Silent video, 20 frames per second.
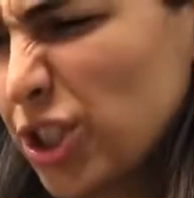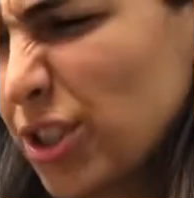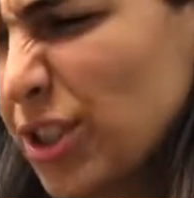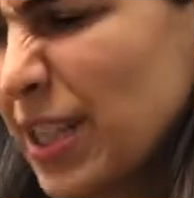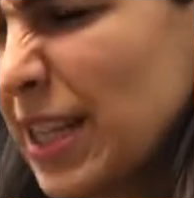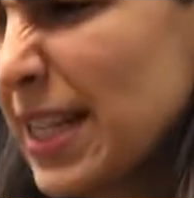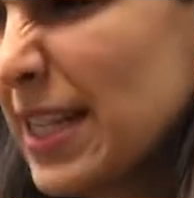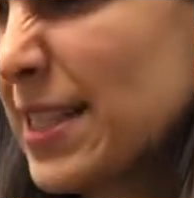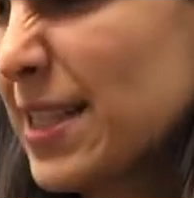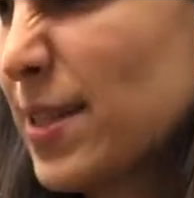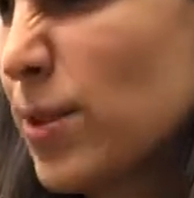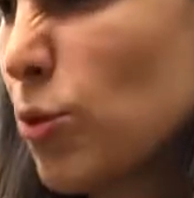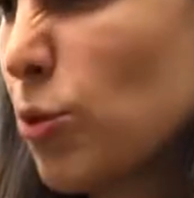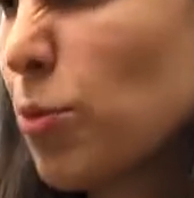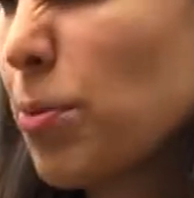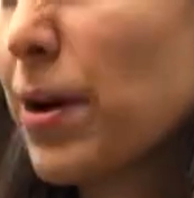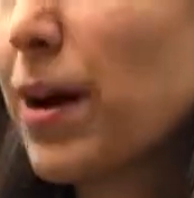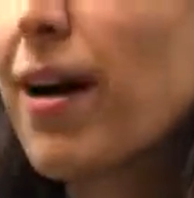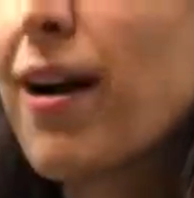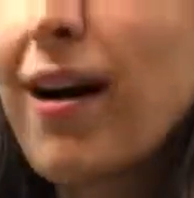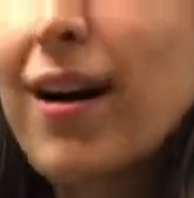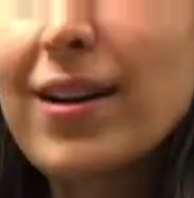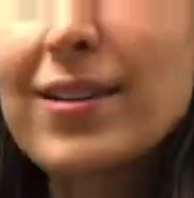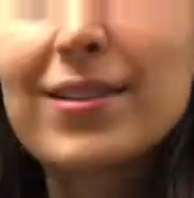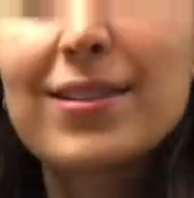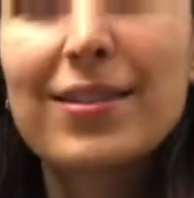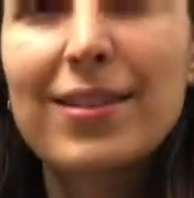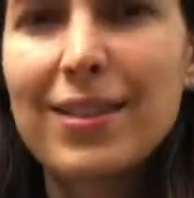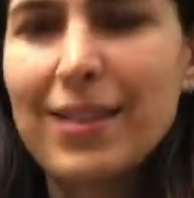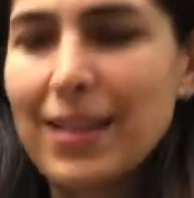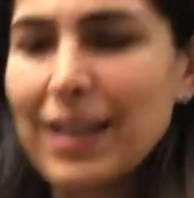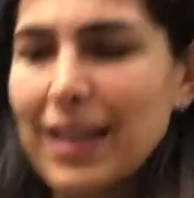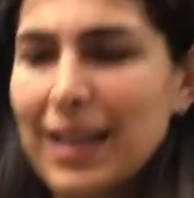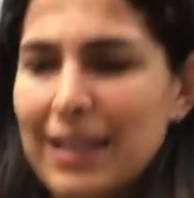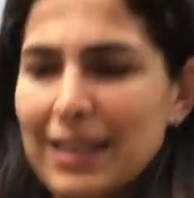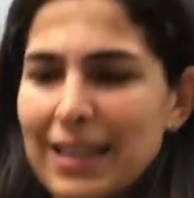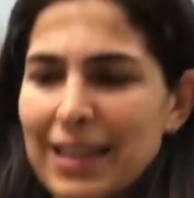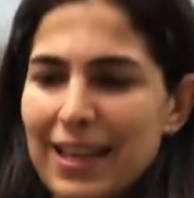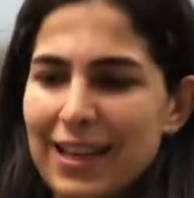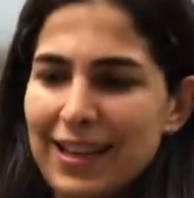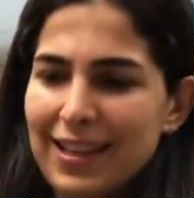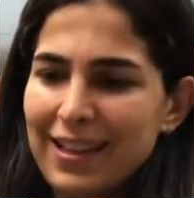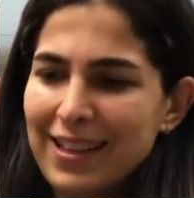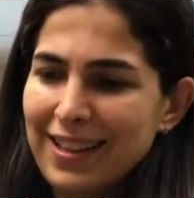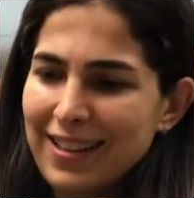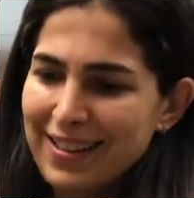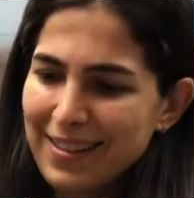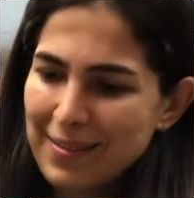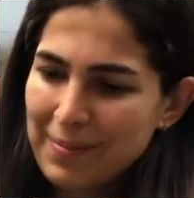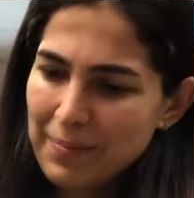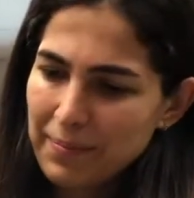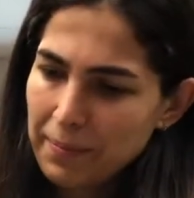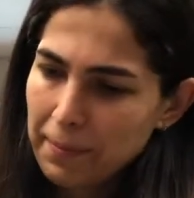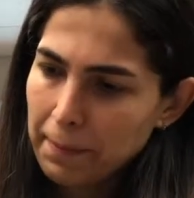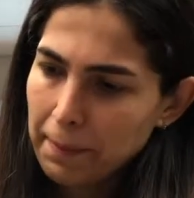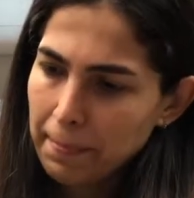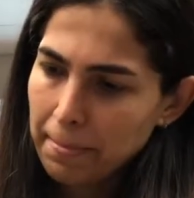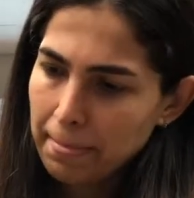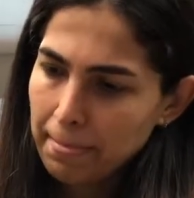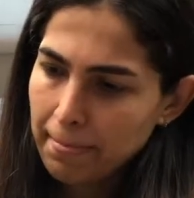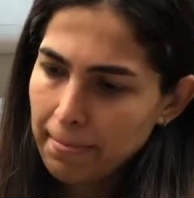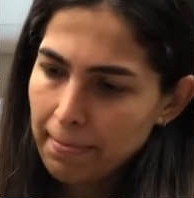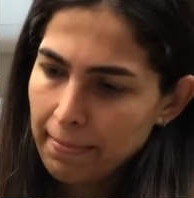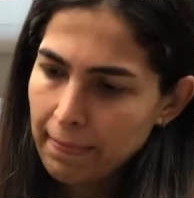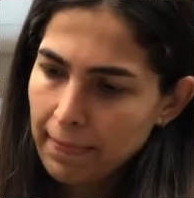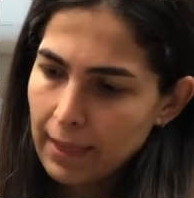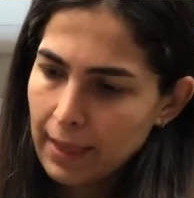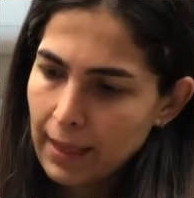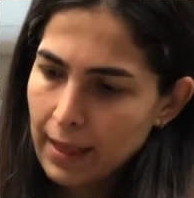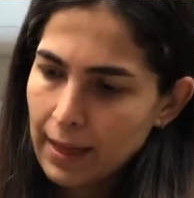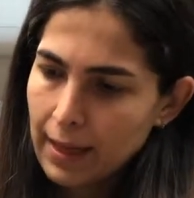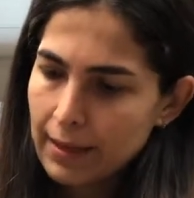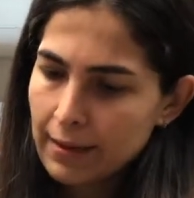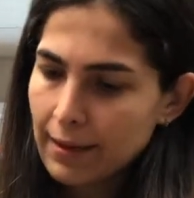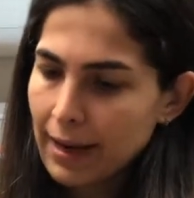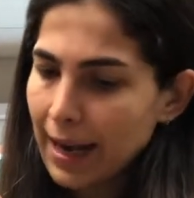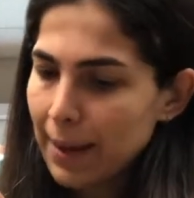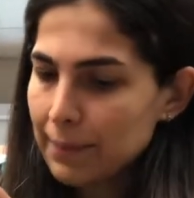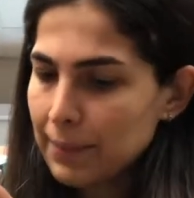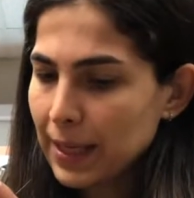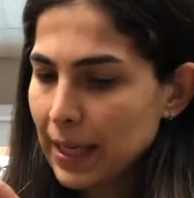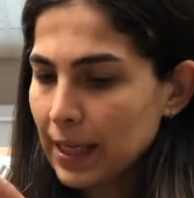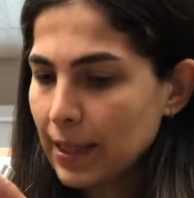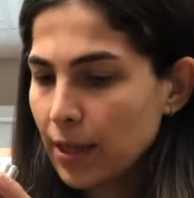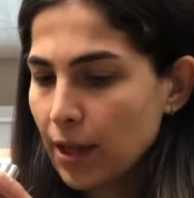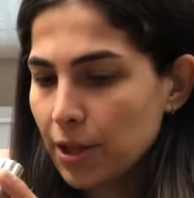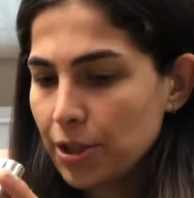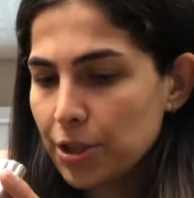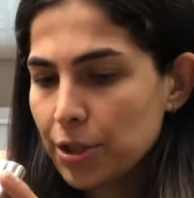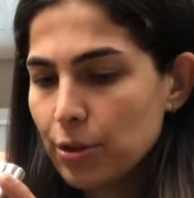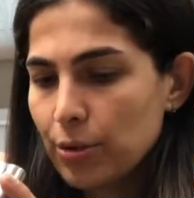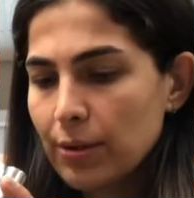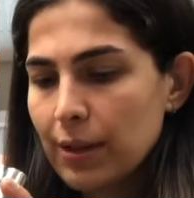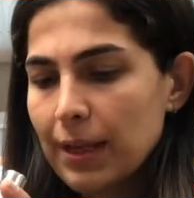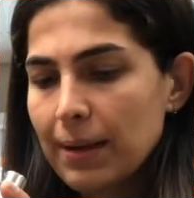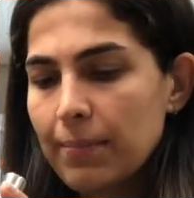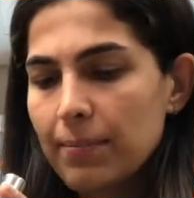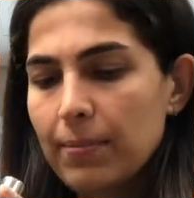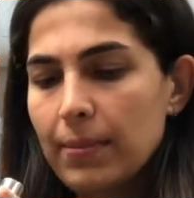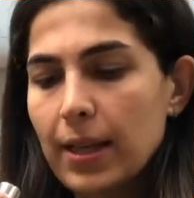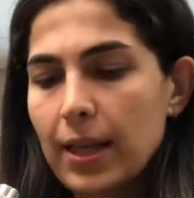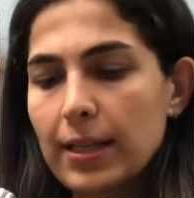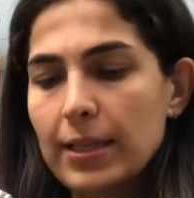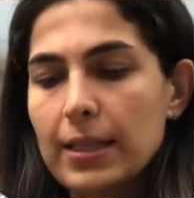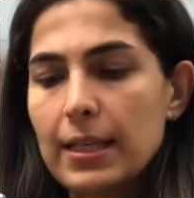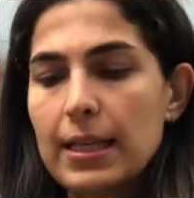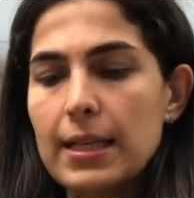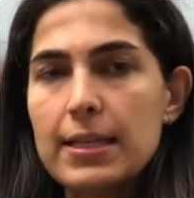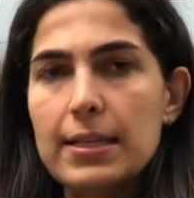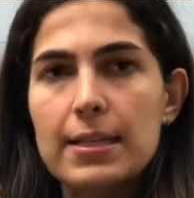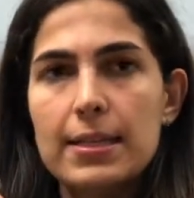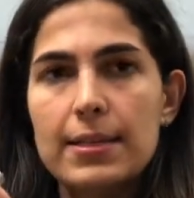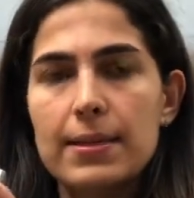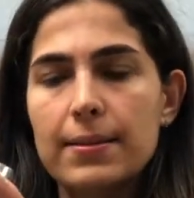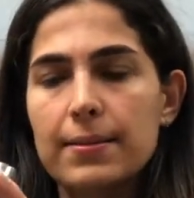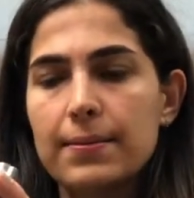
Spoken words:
It's super hot. And then grab the inoculum like this.